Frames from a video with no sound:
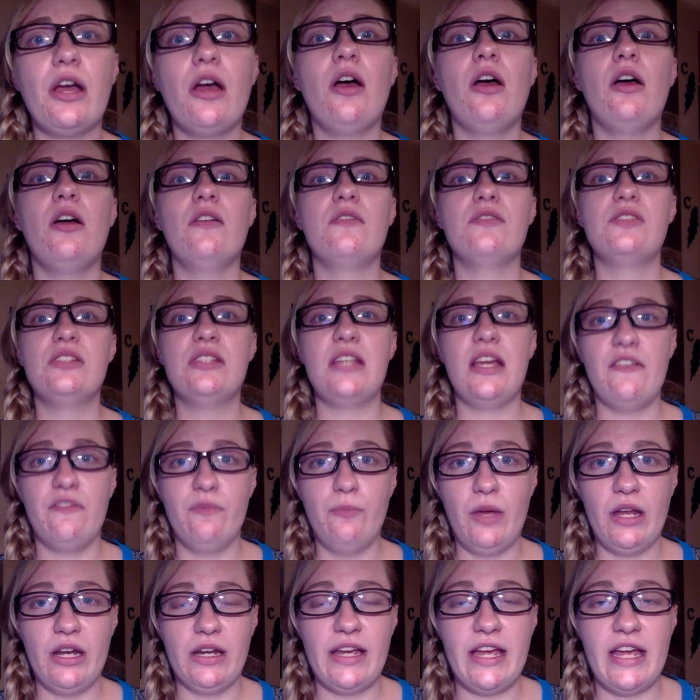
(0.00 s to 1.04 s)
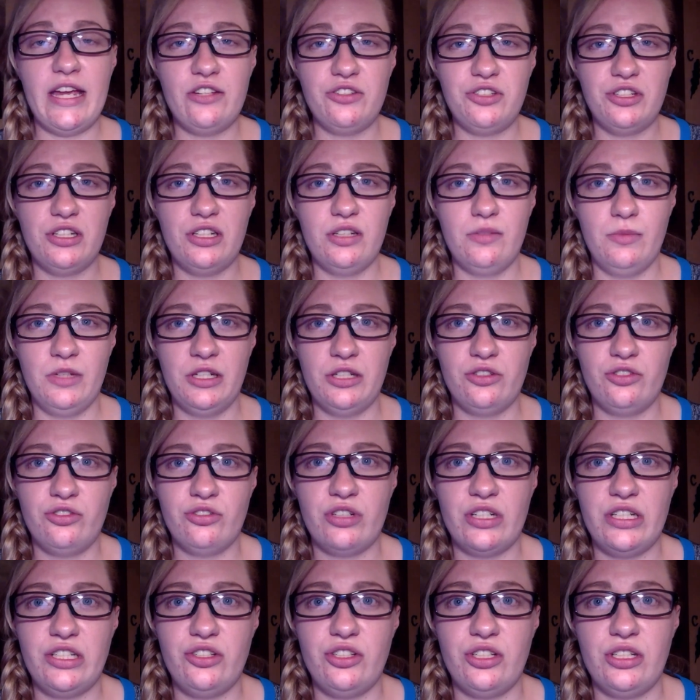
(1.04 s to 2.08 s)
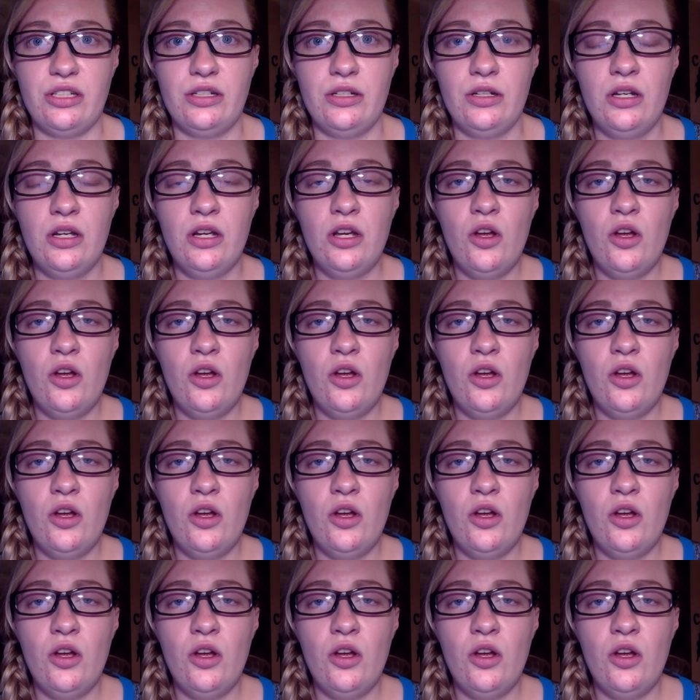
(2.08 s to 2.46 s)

of safe medication administration.